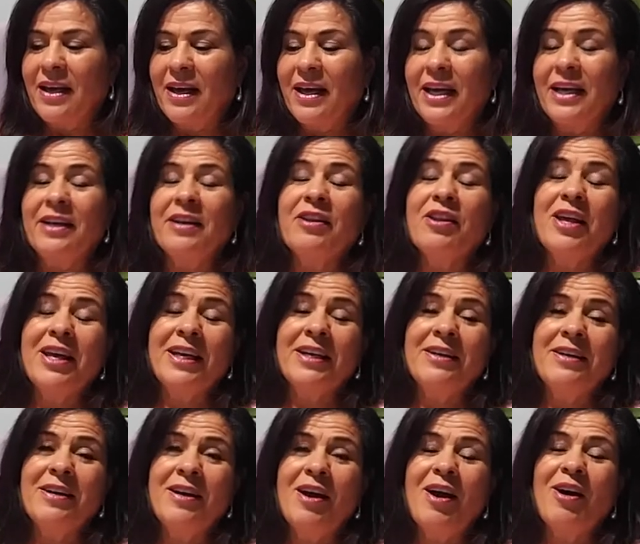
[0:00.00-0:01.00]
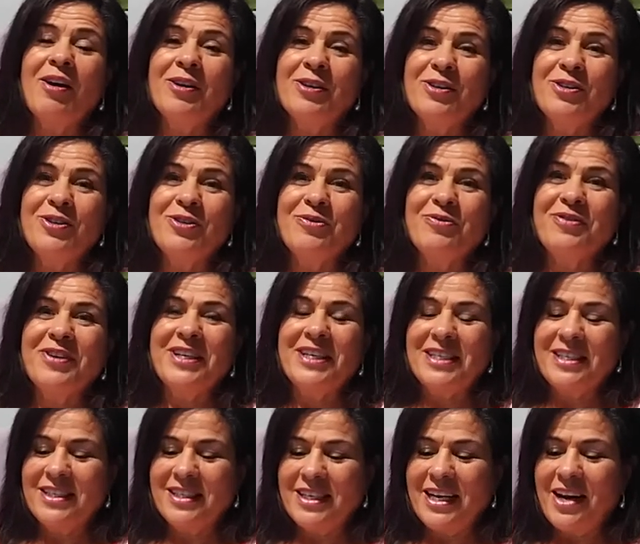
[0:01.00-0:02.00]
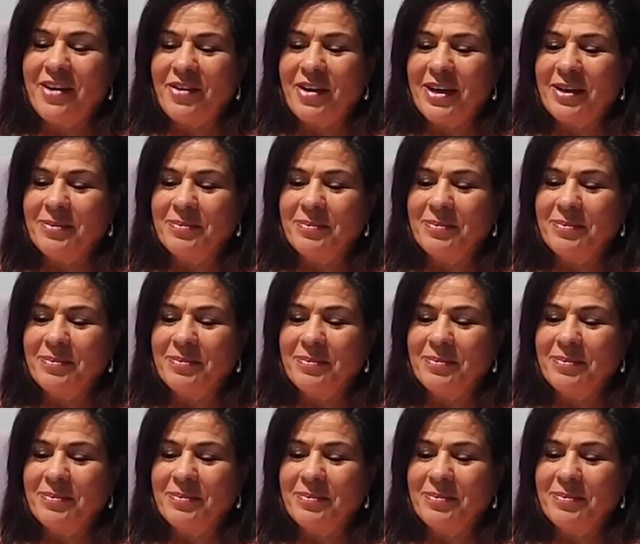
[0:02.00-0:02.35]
and then on to Finisterre.